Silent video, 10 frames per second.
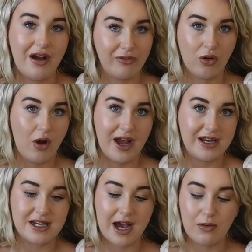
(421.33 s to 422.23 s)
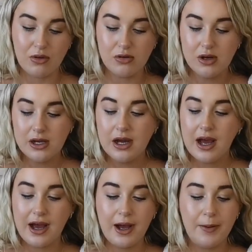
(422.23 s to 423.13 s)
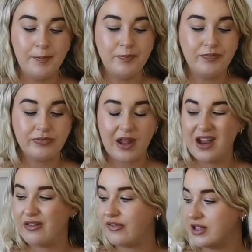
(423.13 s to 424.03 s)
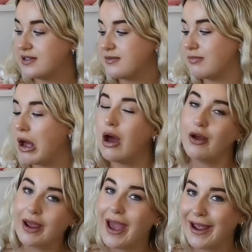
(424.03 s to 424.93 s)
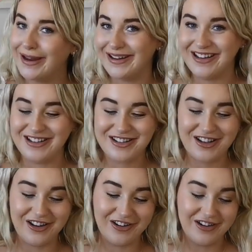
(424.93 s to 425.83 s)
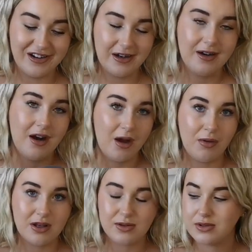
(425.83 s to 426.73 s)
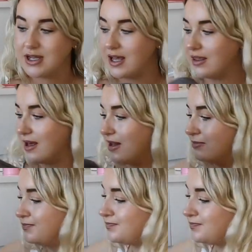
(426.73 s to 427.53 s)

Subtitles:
have got a towel, and it fits okay in here, so I might as well take that.